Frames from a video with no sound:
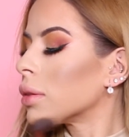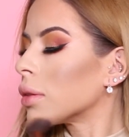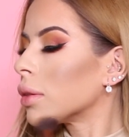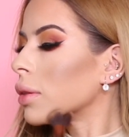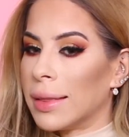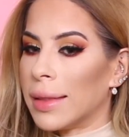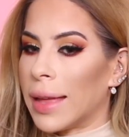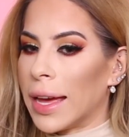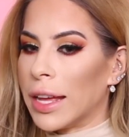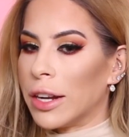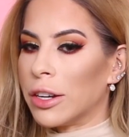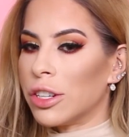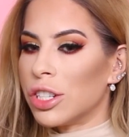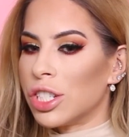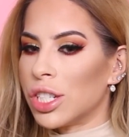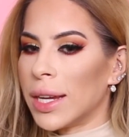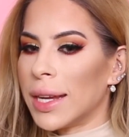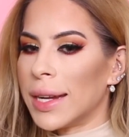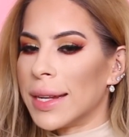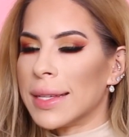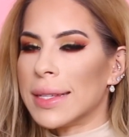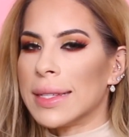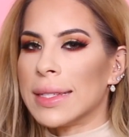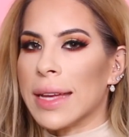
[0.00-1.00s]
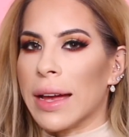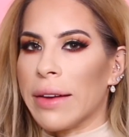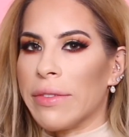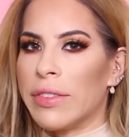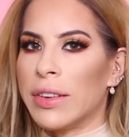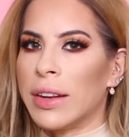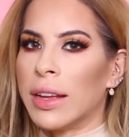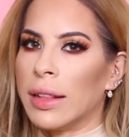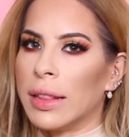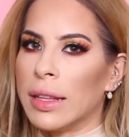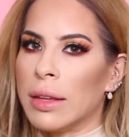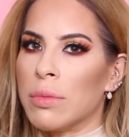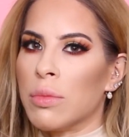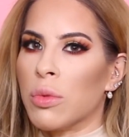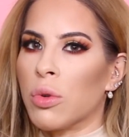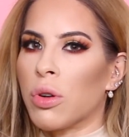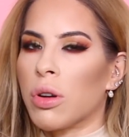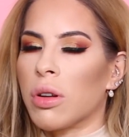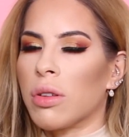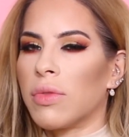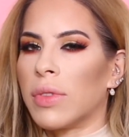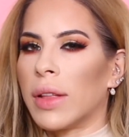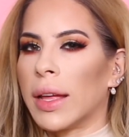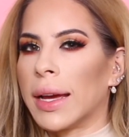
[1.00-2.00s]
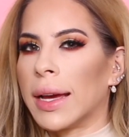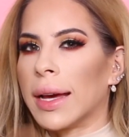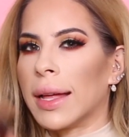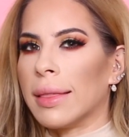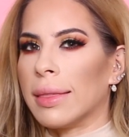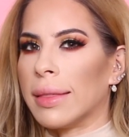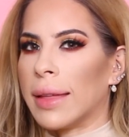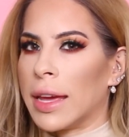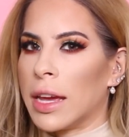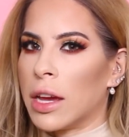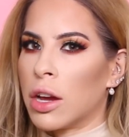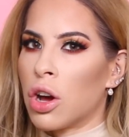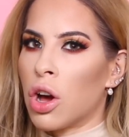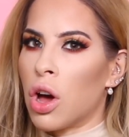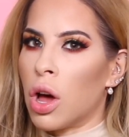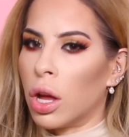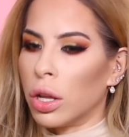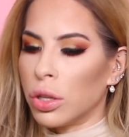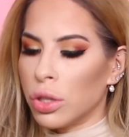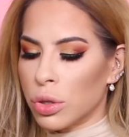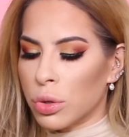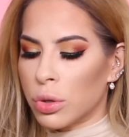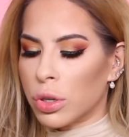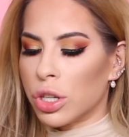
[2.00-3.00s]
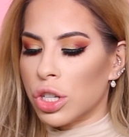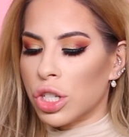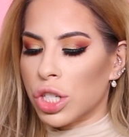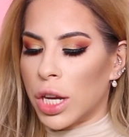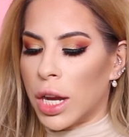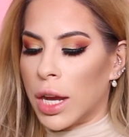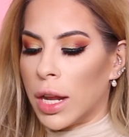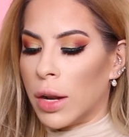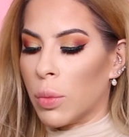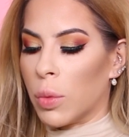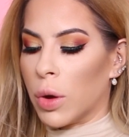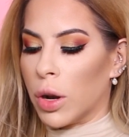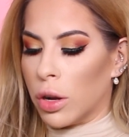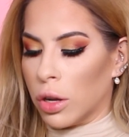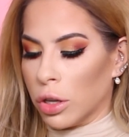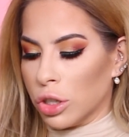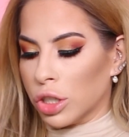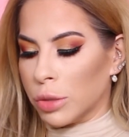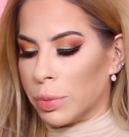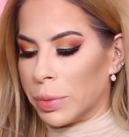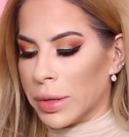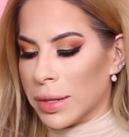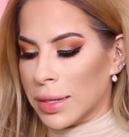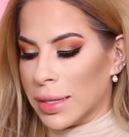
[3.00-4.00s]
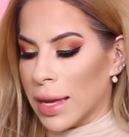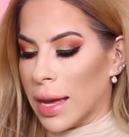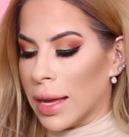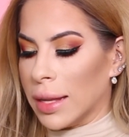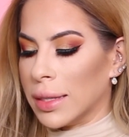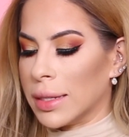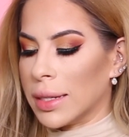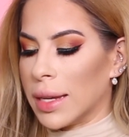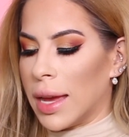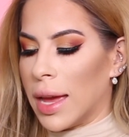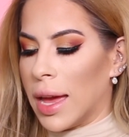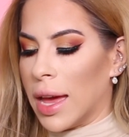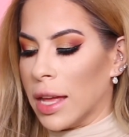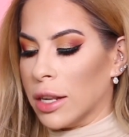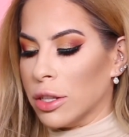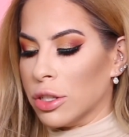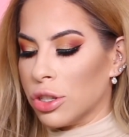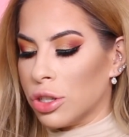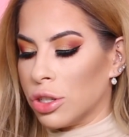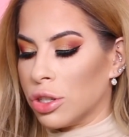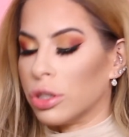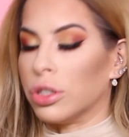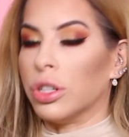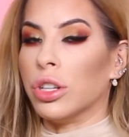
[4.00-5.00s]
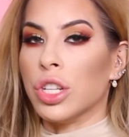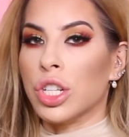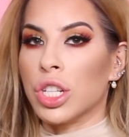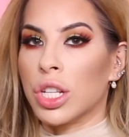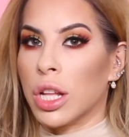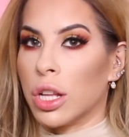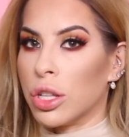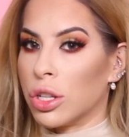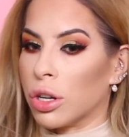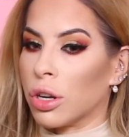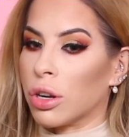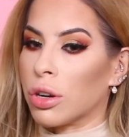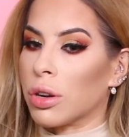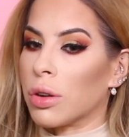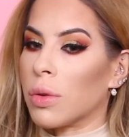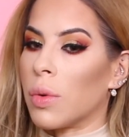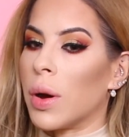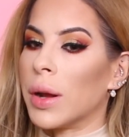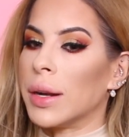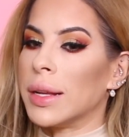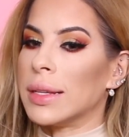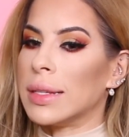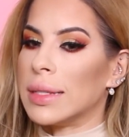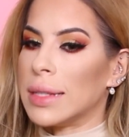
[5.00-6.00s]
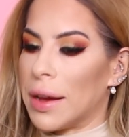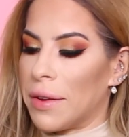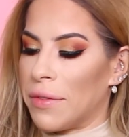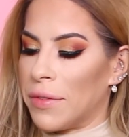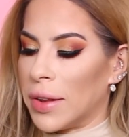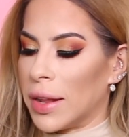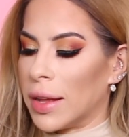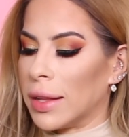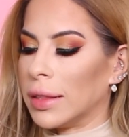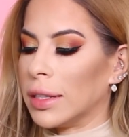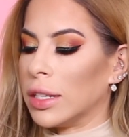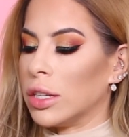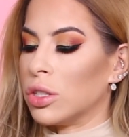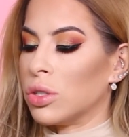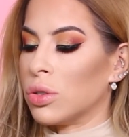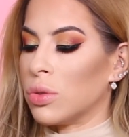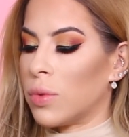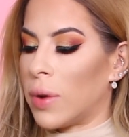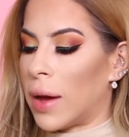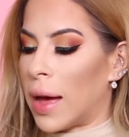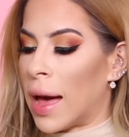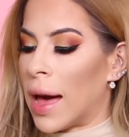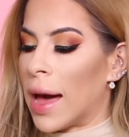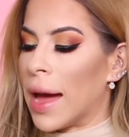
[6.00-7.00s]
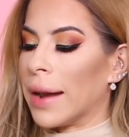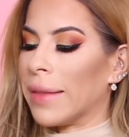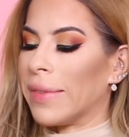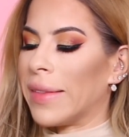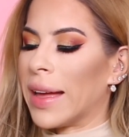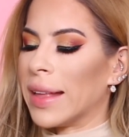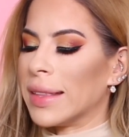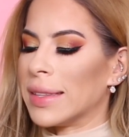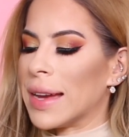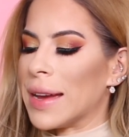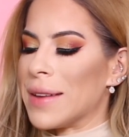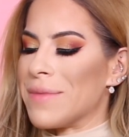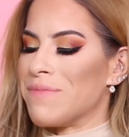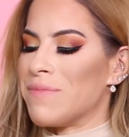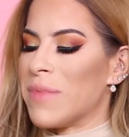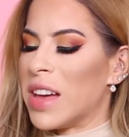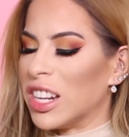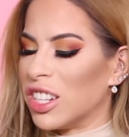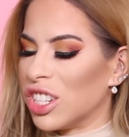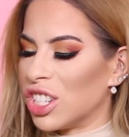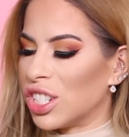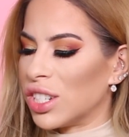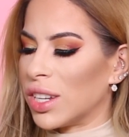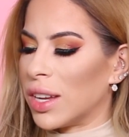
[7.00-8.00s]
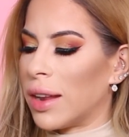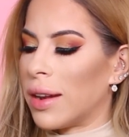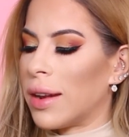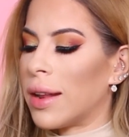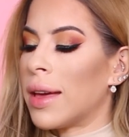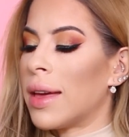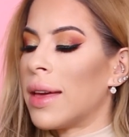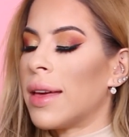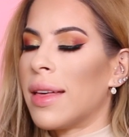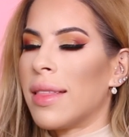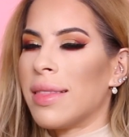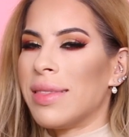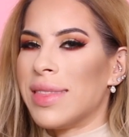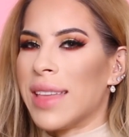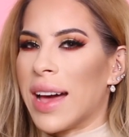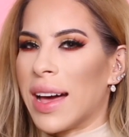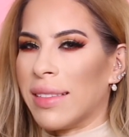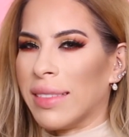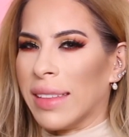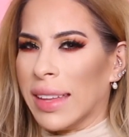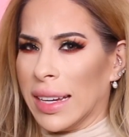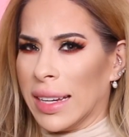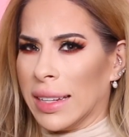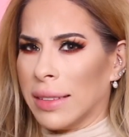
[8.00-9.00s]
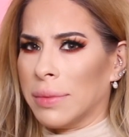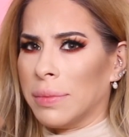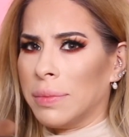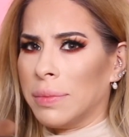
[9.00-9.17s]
Lighter shade is definitely more of like a light contour shade, 100%, and Search, the darker one, is definitely to add that dimension, that like